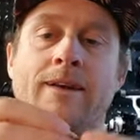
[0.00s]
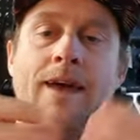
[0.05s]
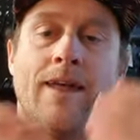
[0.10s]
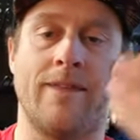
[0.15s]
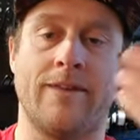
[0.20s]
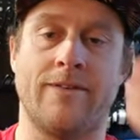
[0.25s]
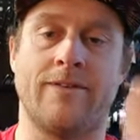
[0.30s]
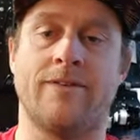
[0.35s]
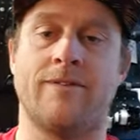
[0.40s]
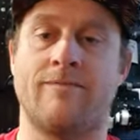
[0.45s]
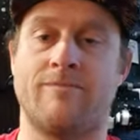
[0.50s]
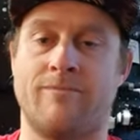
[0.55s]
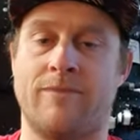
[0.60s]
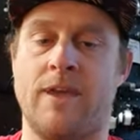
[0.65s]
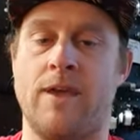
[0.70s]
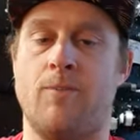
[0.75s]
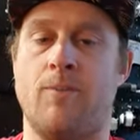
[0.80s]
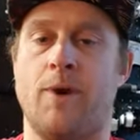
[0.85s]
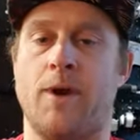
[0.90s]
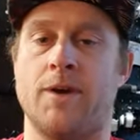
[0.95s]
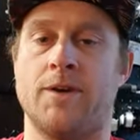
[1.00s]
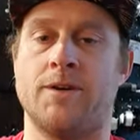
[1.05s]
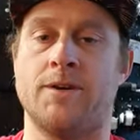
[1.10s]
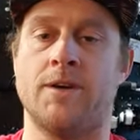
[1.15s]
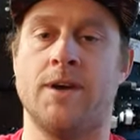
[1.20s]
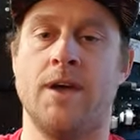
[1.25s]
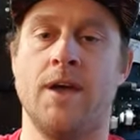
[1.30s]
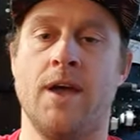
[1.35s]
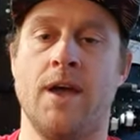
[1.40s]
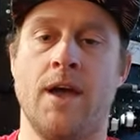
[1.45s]
get this
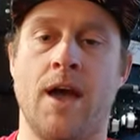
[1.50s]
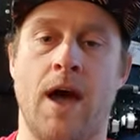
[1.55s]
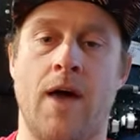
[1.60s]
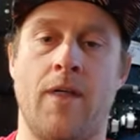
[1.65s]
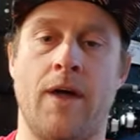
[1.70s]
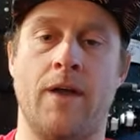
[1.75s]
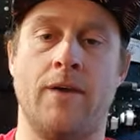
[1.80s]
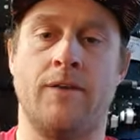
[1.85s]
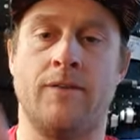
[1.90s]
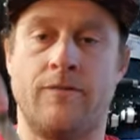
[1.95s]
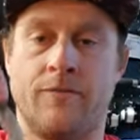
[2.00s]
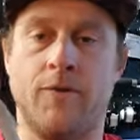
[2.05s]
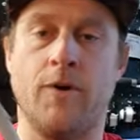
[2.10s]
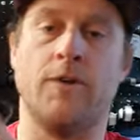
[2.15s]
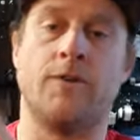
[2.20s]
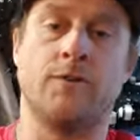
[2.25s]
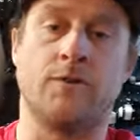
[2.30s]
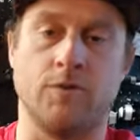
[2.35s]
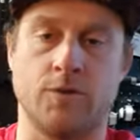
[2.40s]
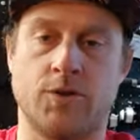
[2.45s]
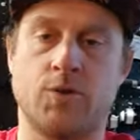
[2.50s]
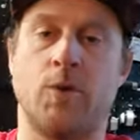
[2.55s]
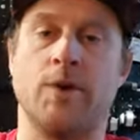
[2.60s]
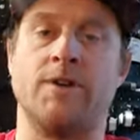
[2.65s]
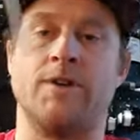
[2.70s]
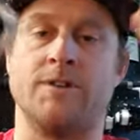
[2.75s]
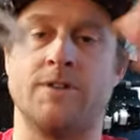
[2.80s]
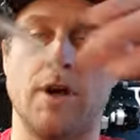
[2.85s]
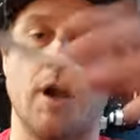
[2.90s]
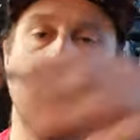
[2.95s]
deepish and then vertical
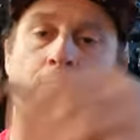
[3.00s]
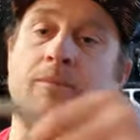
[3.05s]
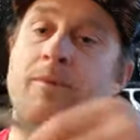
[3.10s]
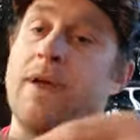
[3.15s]
twitches up.